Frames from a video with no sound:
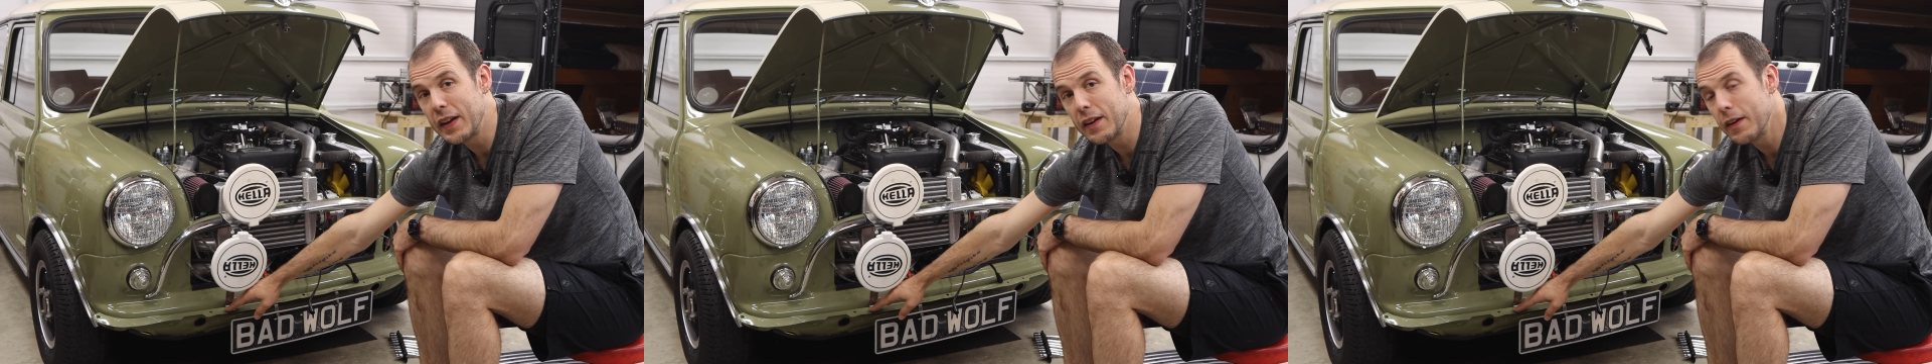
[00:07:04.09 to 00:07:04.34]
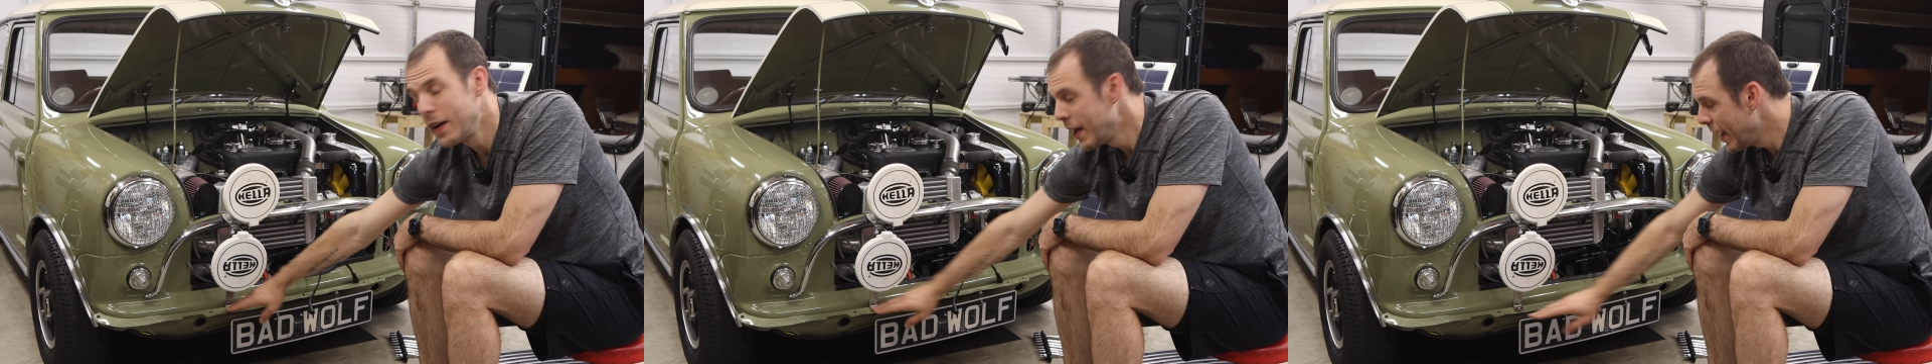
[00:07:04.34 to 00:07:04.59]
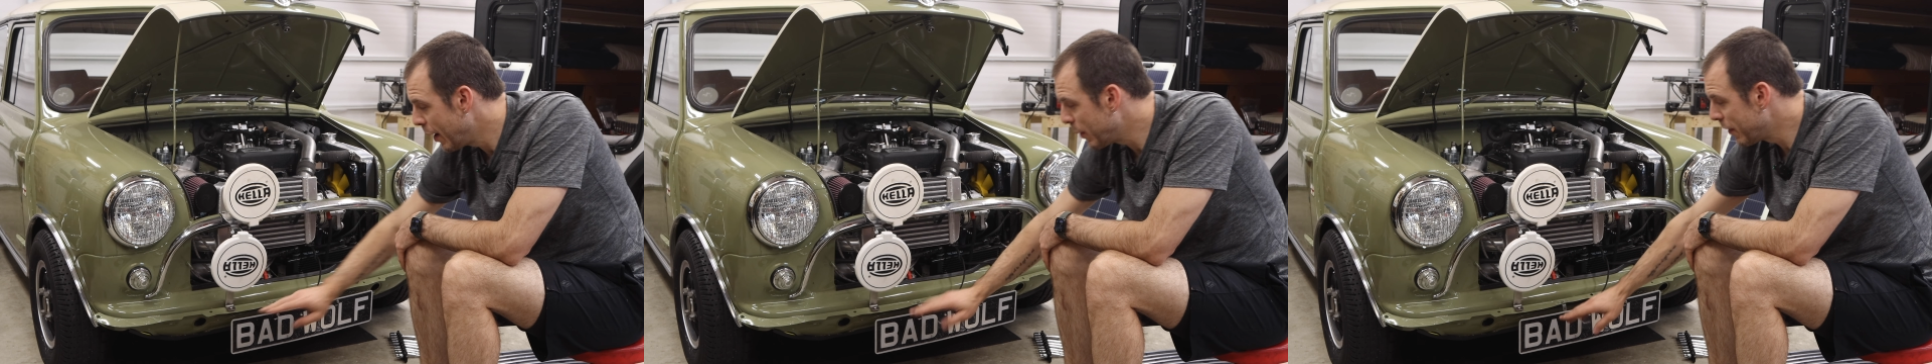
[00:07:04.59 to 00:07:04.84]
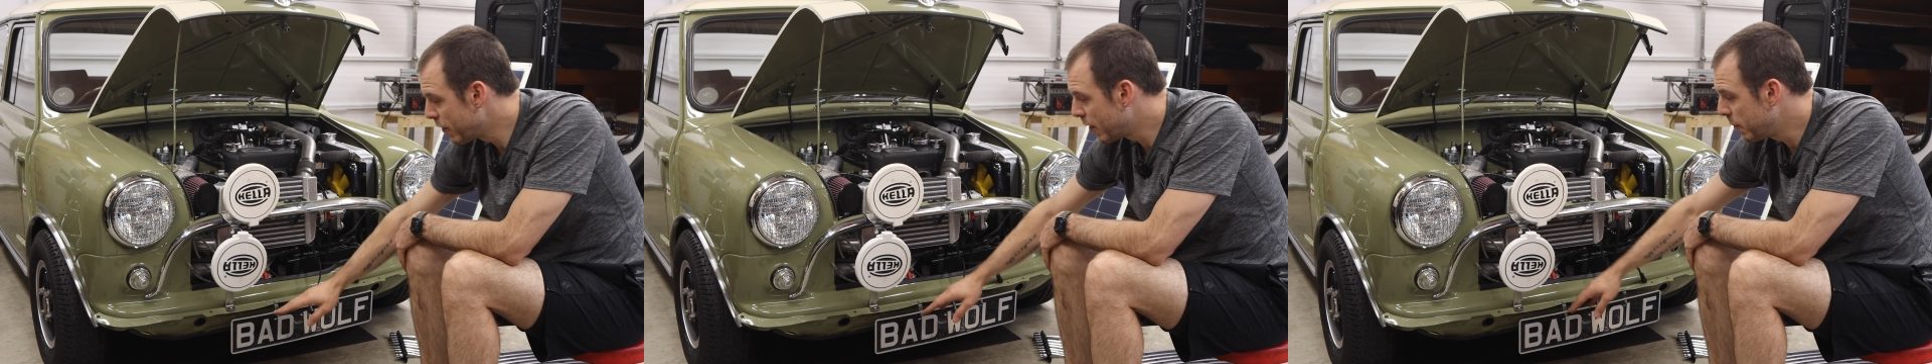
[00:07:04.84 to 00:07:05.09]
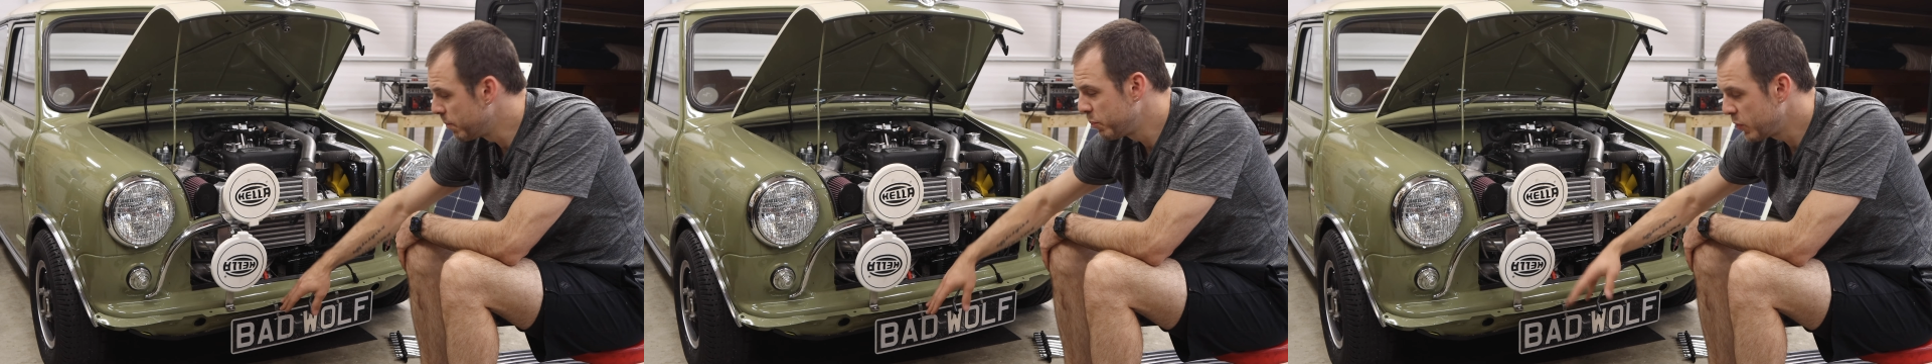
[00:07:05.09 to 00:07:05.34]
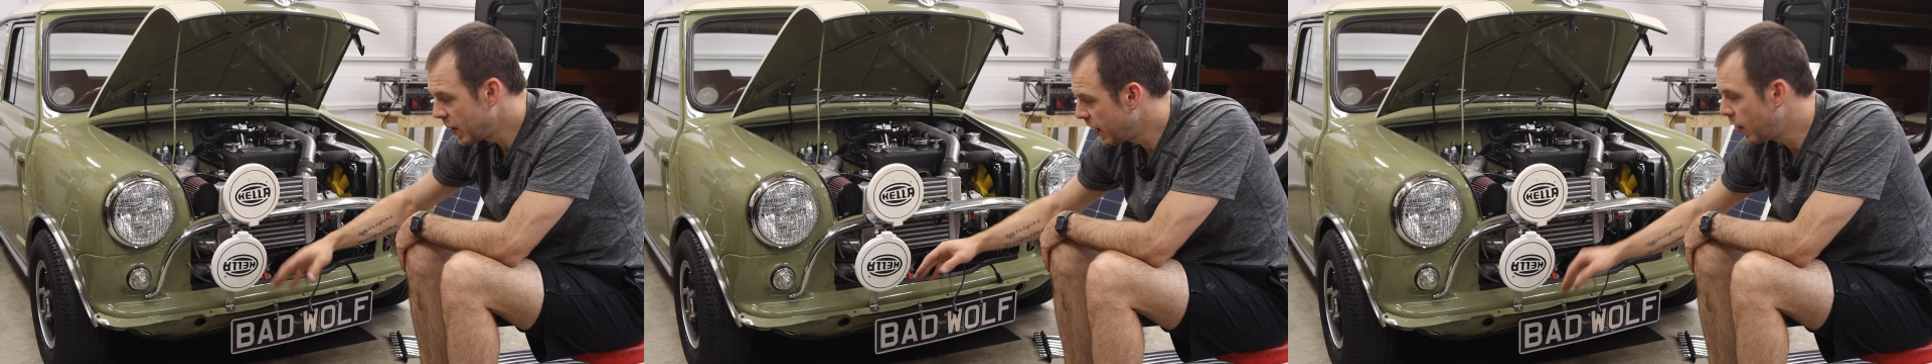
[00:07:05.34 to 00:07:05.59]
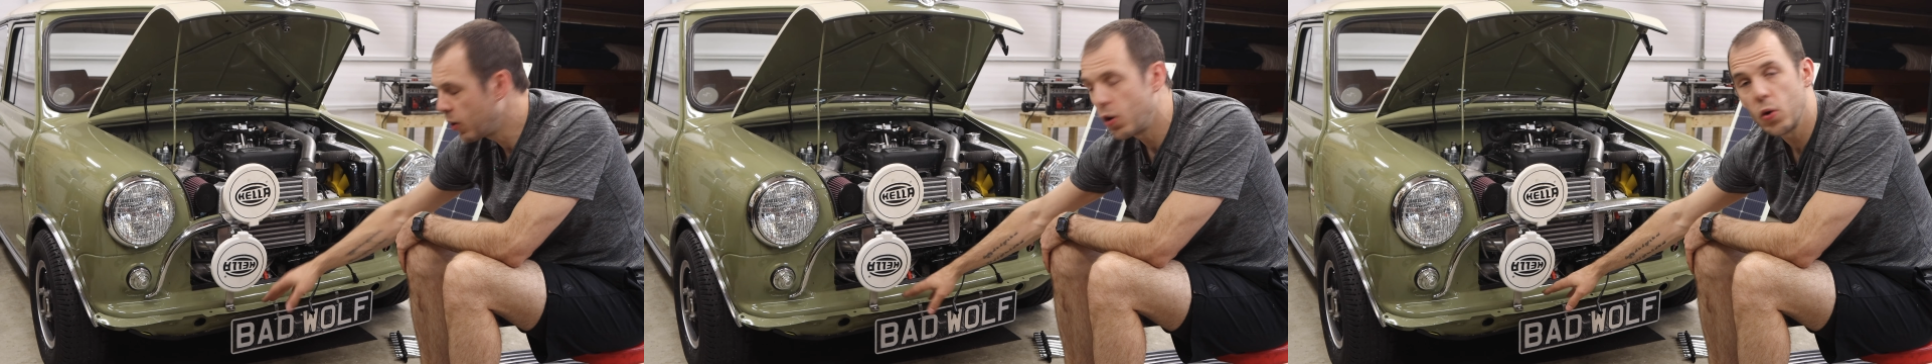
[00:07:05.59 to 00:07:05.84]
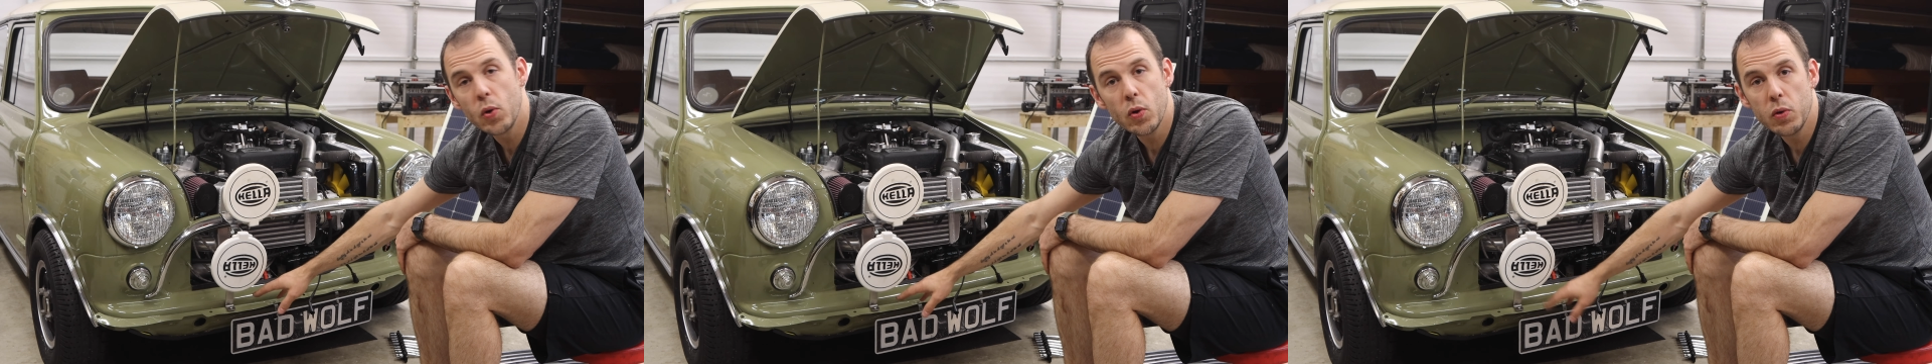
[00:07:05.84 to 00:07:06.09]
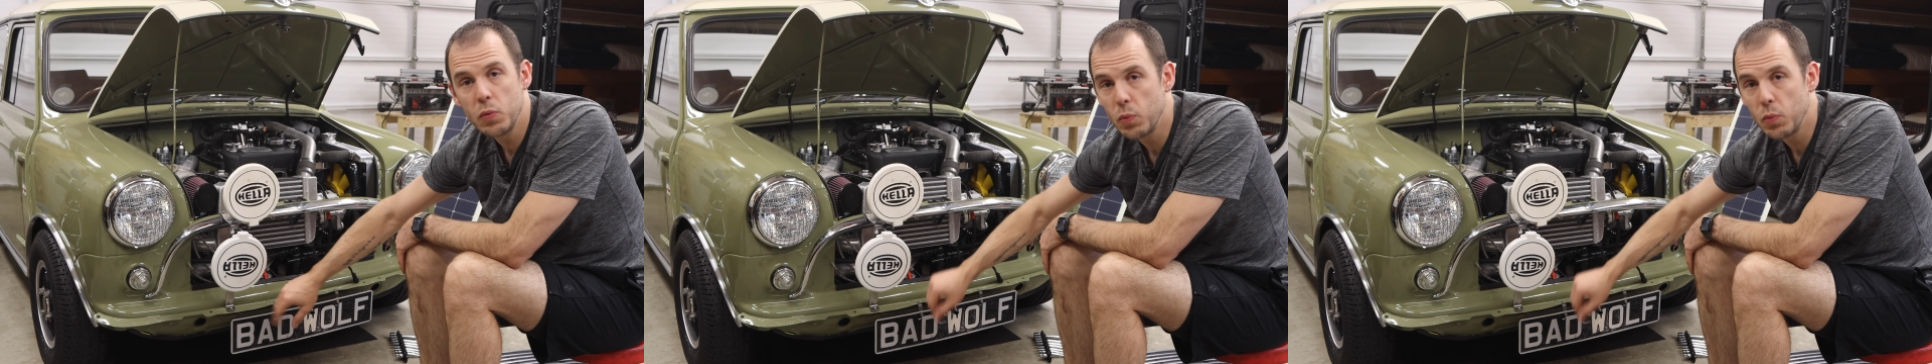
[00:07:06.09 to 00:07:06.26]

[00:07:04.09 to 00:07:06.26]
there. However, a hole